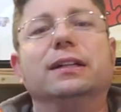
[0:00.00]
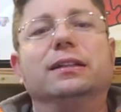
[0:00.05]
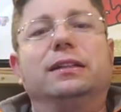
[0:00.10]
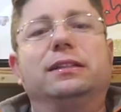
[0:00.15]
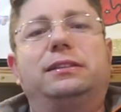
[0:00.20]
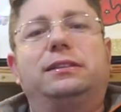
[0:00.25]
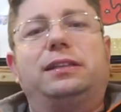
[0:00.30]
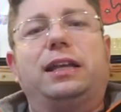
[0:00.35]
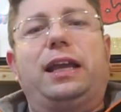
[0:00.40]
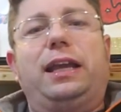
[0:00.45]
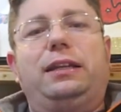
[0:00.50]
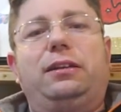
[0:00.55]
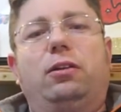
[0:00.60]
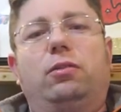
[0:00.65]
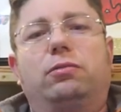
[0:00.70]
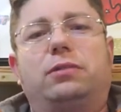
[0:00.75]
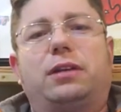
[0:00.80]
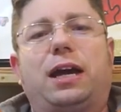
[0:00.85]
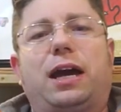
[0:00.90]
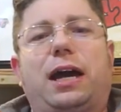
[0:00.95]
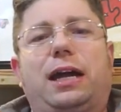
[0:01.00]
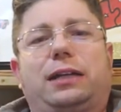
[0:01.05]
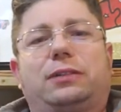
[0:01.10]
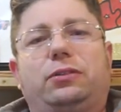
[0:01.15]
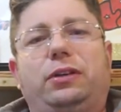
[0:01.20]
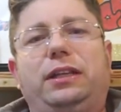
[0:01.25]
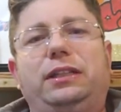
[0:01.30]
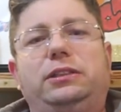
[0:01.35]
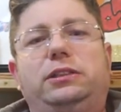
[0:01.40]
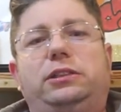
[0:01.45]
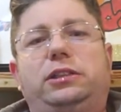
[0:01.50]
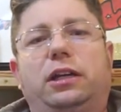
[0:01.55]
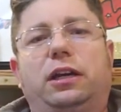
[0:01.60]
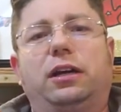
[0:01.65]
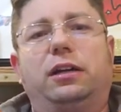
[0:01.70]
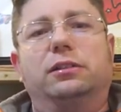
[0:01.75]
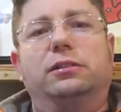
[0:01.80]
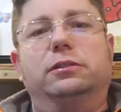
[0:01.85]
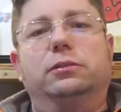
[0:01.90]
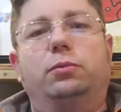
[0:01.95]
This ain't no concrete
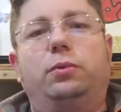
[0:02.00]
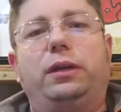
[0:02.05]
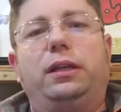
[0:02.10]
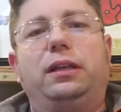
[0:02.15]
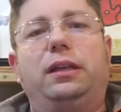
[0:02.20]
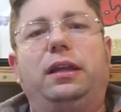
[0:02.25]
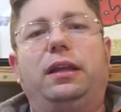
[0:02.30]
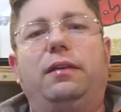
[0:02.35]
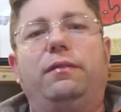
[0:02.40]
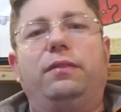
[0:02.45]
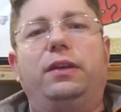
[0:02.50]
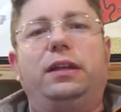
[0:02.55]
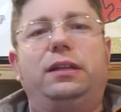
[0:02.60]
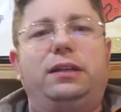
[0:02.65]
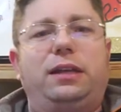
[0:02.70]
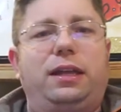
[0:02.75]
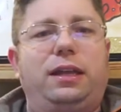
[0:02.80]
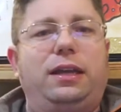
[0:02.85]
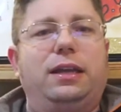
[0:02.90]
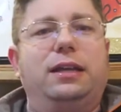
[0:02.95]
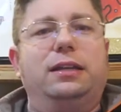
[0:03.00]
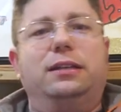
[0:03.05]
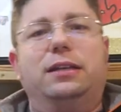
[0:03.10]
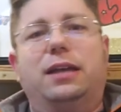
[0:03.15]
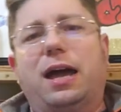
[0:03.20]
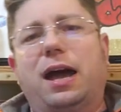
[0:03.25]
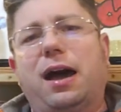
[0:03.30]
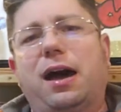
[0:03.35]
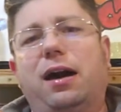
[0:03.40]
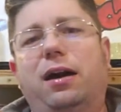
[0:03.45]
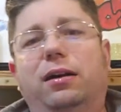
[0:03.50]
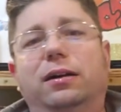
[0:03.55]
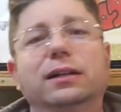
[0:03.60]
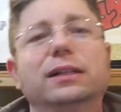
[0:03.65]
jungle we living in now.